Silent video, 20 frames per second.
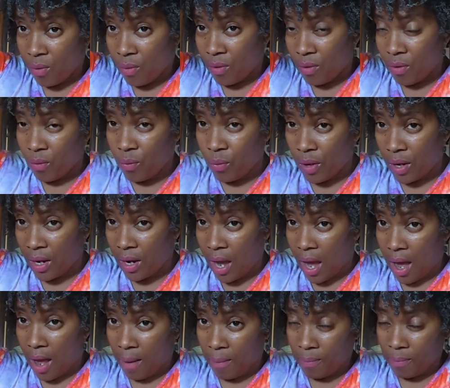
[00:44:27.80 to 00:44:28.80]

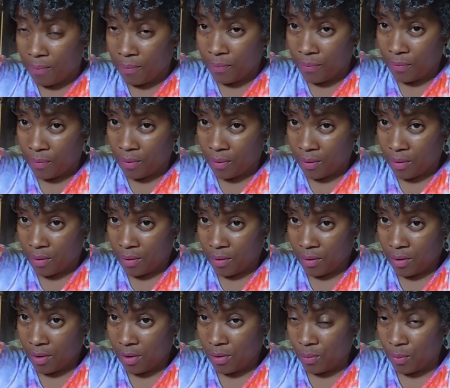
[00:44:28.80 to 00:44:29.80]
re
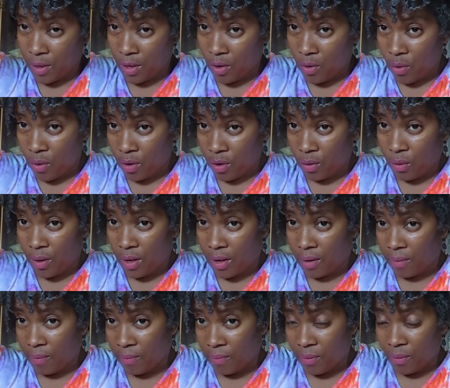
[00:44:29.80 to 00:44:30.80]
just recoil it.
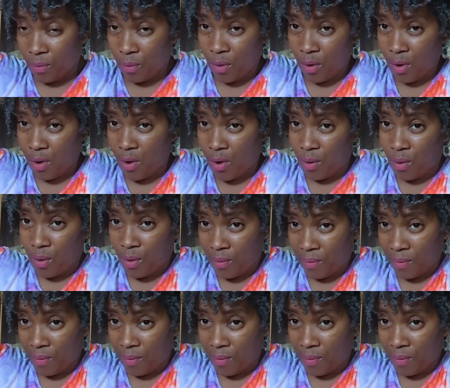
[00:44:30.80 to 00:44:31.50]
Woo!